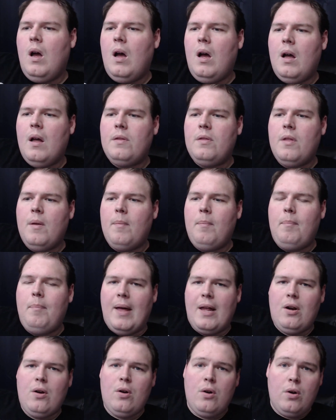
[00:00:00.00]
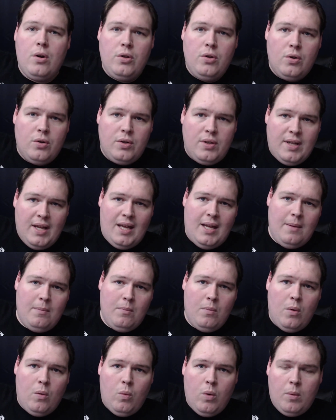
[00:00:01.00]
uh, the better your
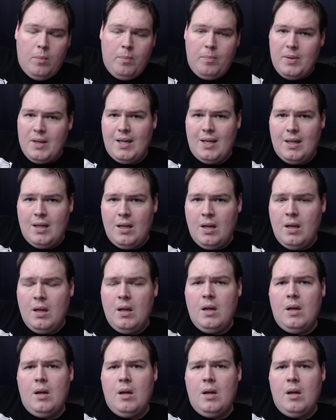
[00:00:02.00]
game will be